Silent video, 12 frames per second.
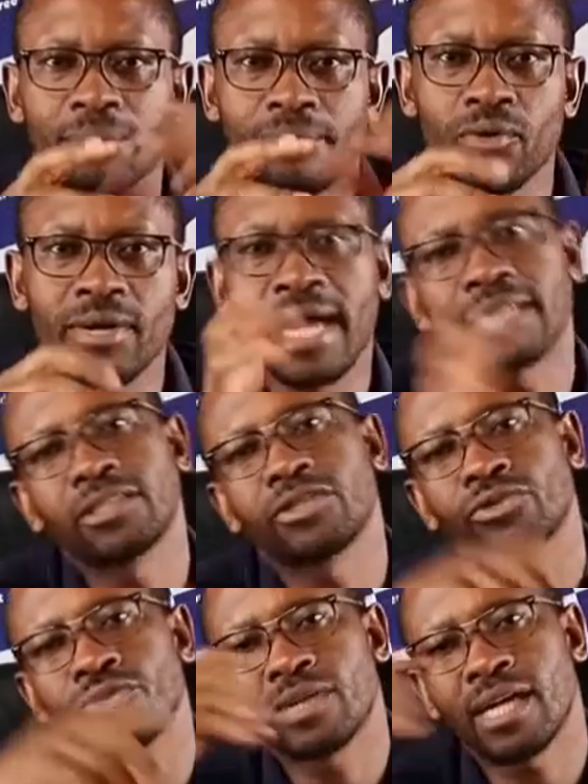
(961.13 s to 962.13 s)
product
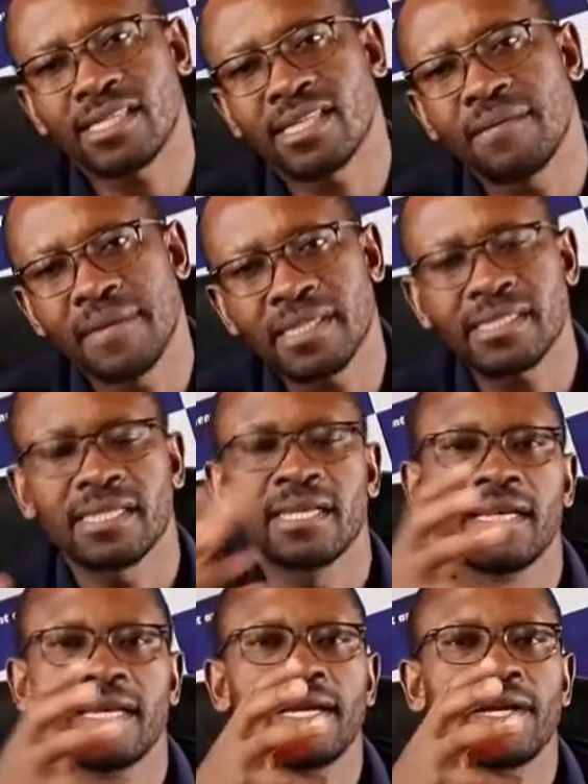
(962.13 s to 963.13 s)
to customers.
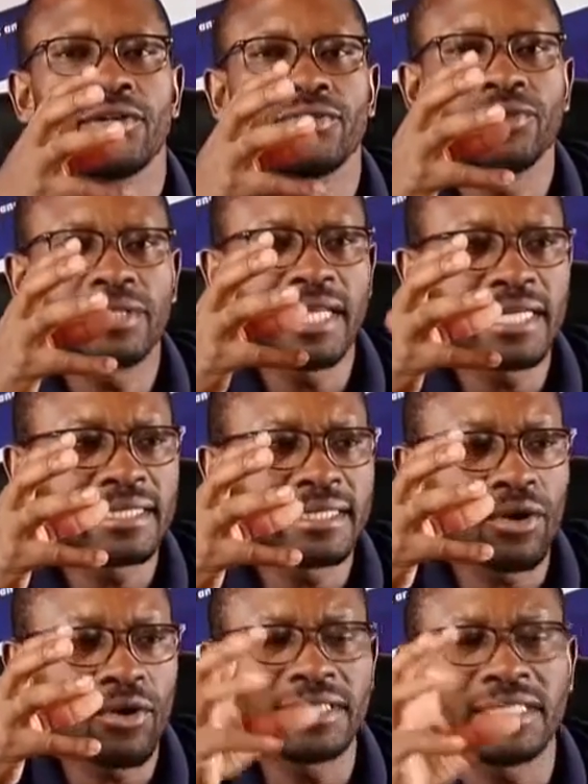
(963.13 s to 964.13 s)
You take
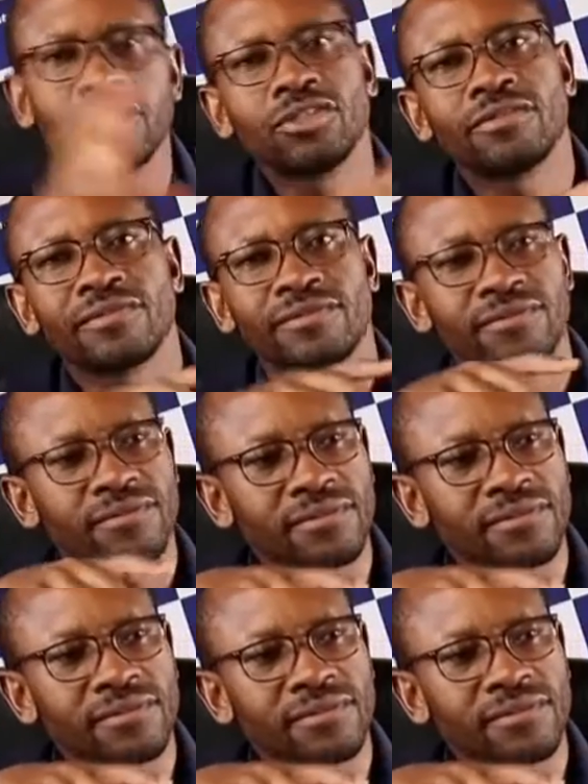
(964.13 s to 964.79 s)
the quantity of